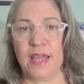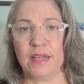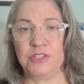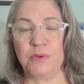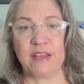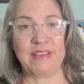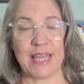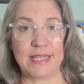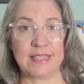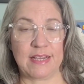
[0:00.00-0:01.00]
And you have
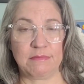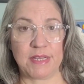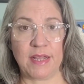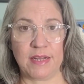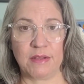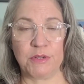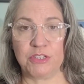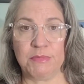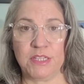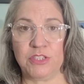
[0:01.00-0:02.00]
anytime dining,
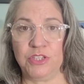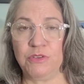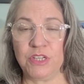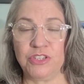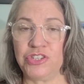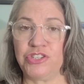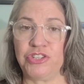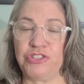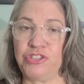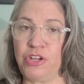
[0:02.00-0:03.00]
which means you can
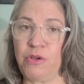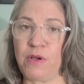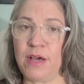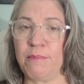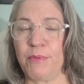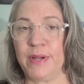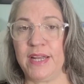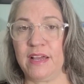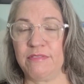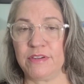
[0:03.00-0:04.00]
just show up
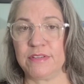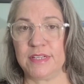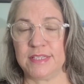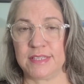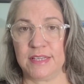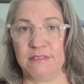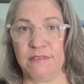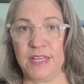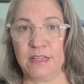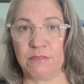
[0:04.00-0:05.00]
whenever it's
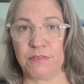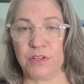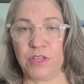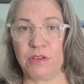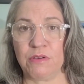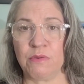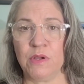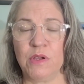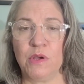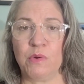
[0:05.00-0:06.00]
convenient for
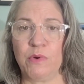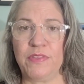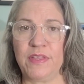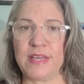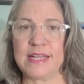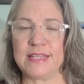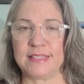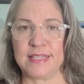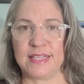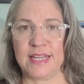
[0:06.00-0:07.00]
you within that
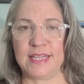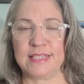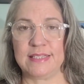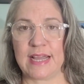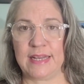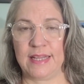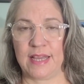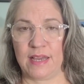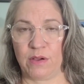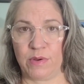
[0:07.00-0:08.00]
designated
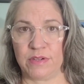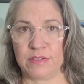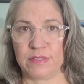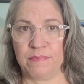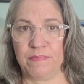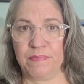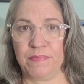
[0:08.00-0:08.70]
dining hours.